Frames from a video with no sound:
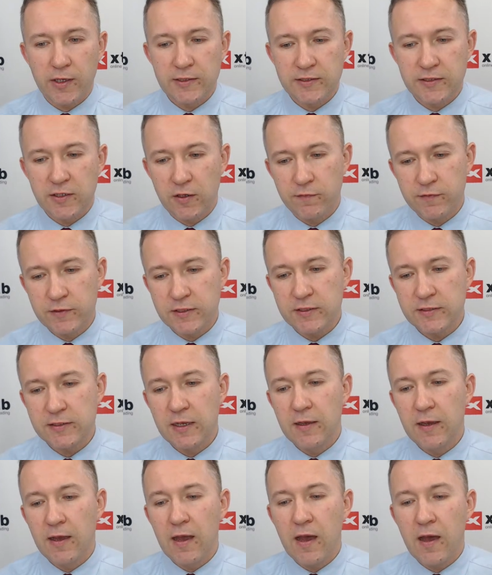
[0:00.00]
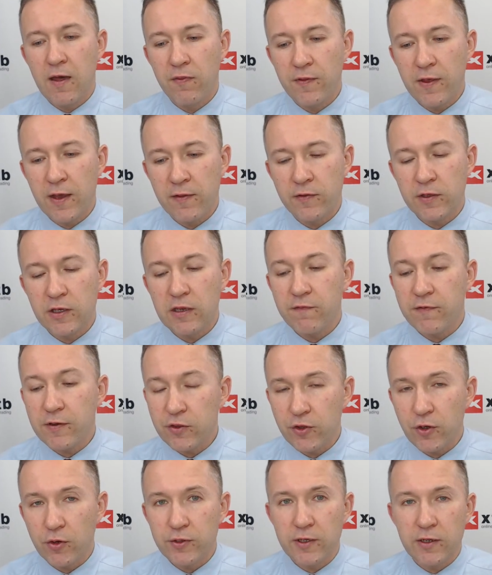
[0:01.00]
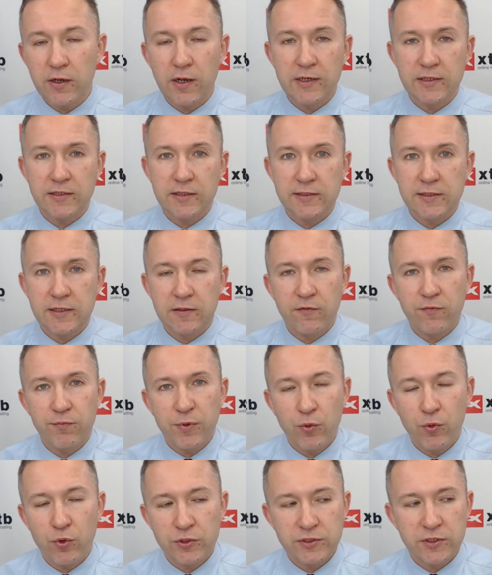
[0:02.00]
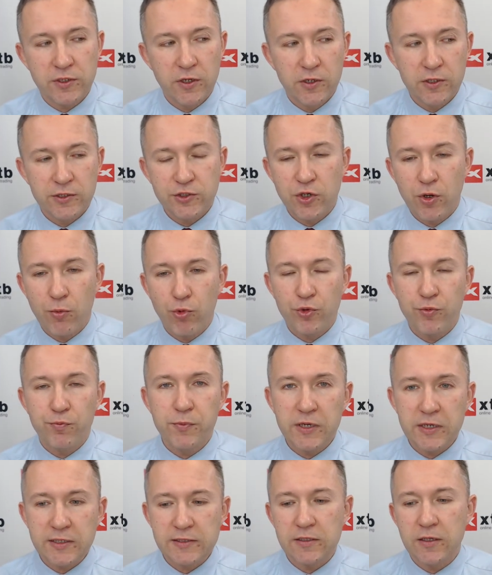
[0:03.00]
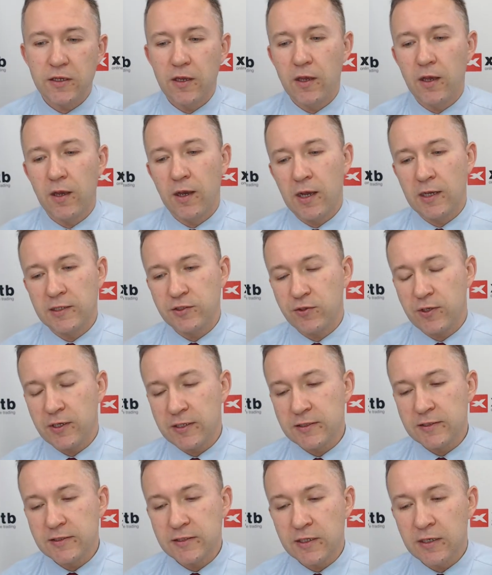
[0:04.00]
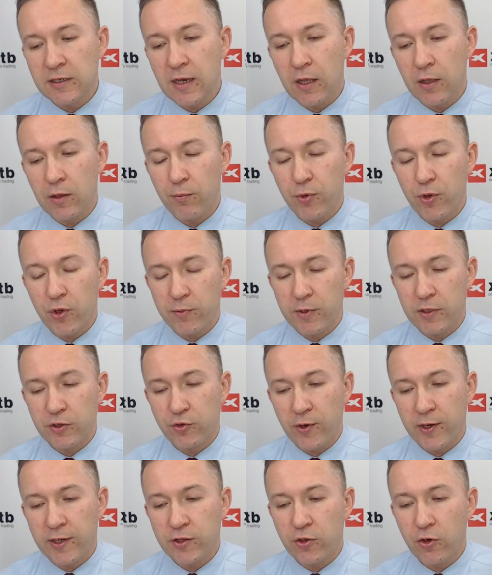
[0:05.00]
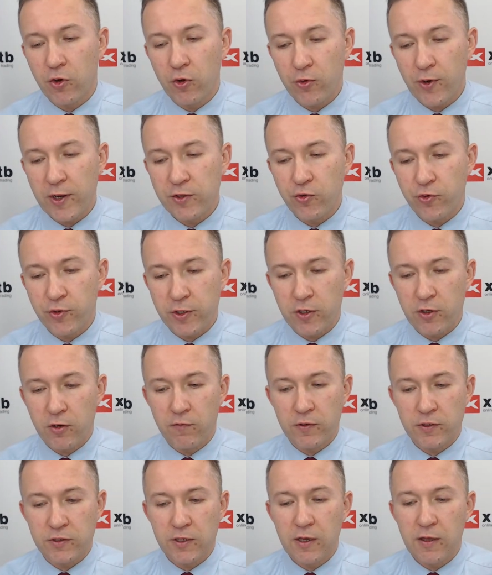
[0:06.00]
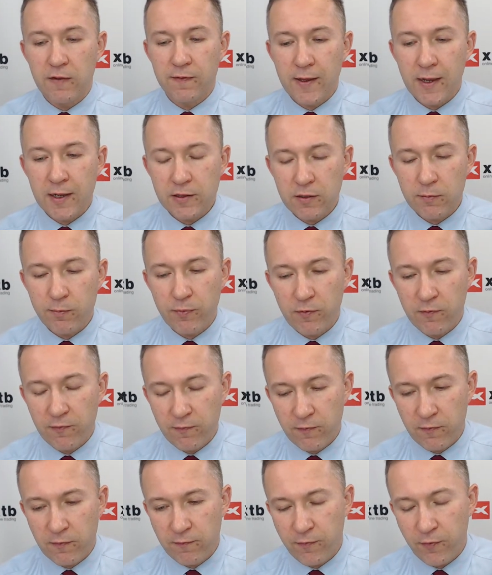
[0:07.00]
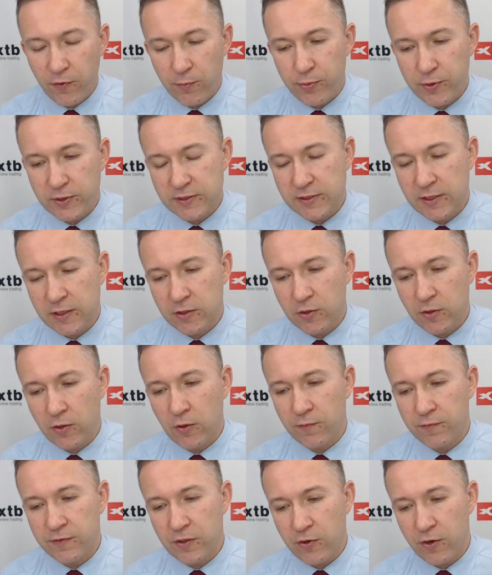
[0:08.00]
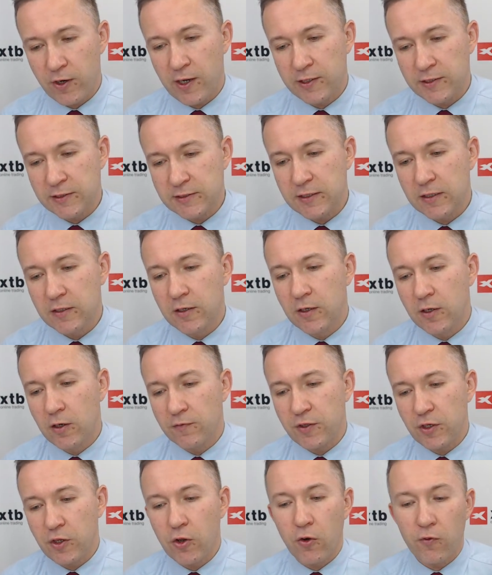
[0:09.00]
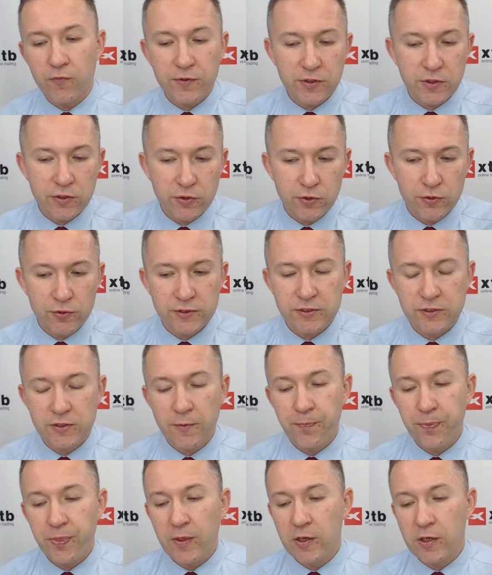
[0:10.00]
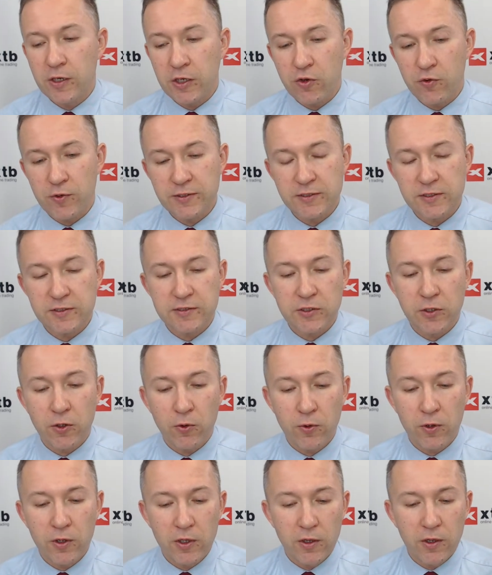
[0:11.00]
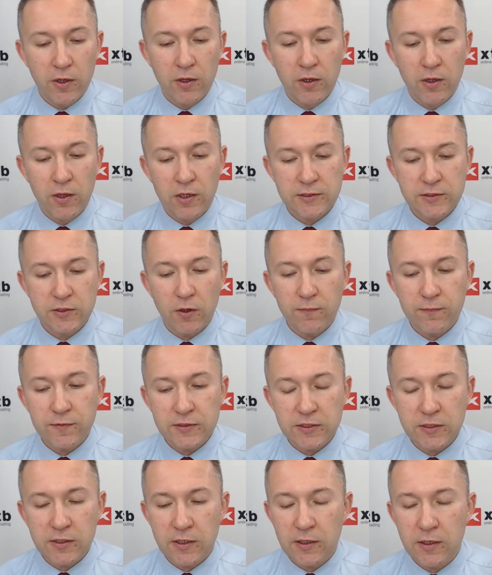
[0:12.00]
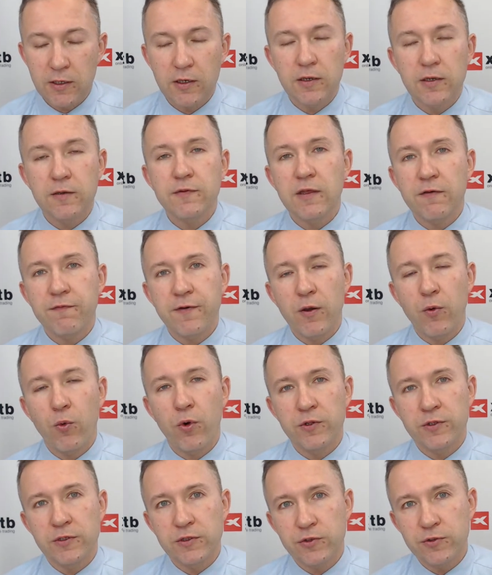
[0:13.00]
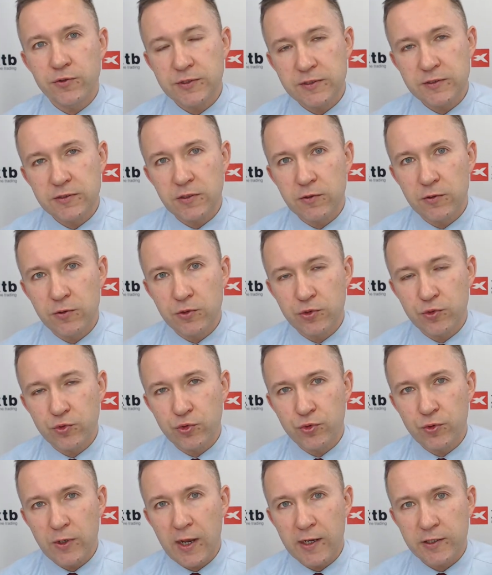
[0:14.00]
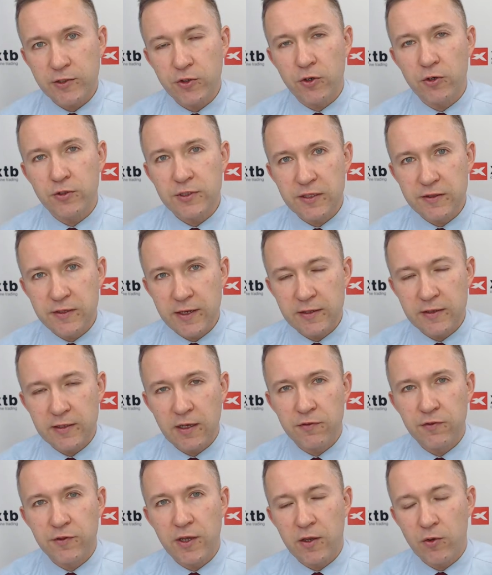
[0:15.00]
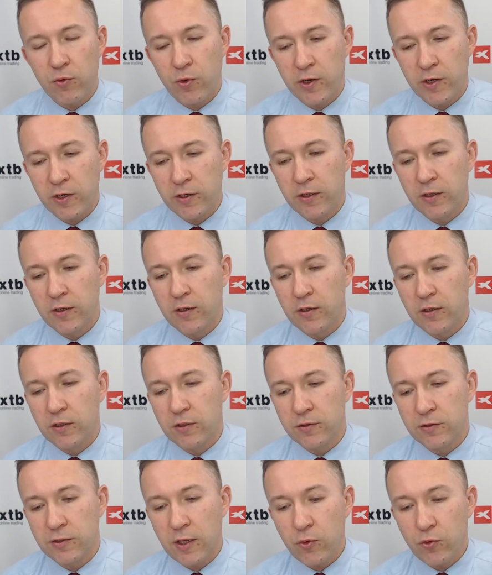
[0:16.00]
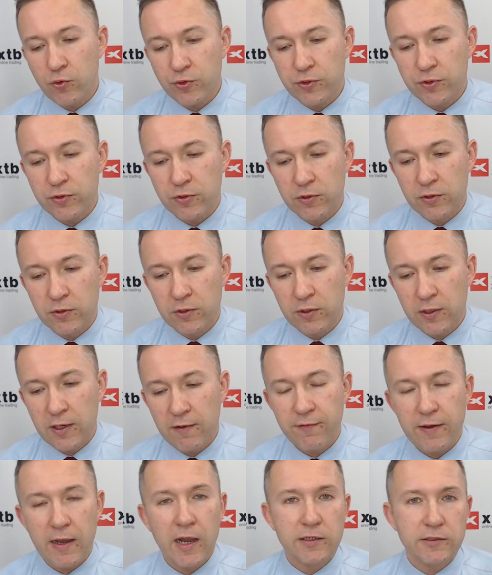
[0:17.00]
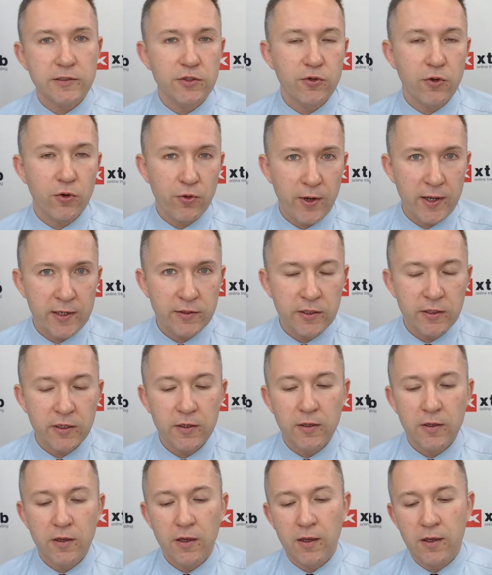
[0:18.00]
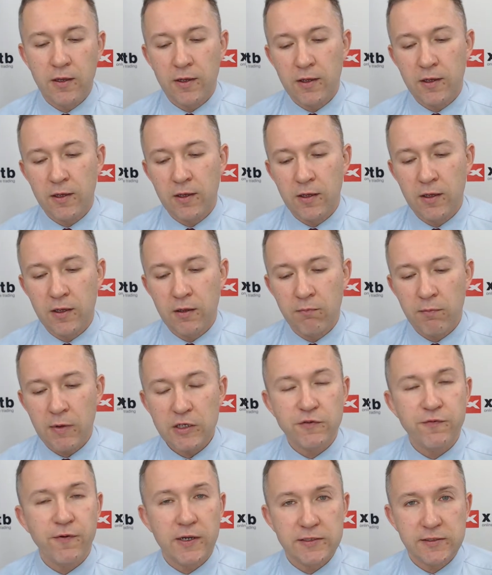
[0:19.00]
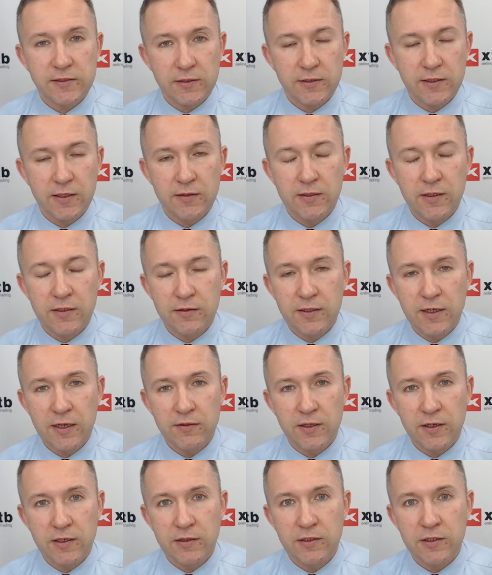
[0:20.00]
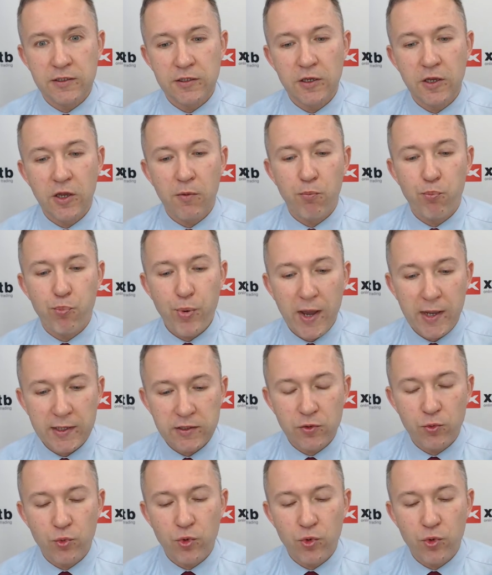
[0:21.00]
and services. And then, even though the latest NFP was somewhat mixed, as you can see, unemployment rate already recovered 94% of the rise of the COVID-induced increase. So obviously, if the Fed wanted to act on the data, they would have acted already much faster than they did. But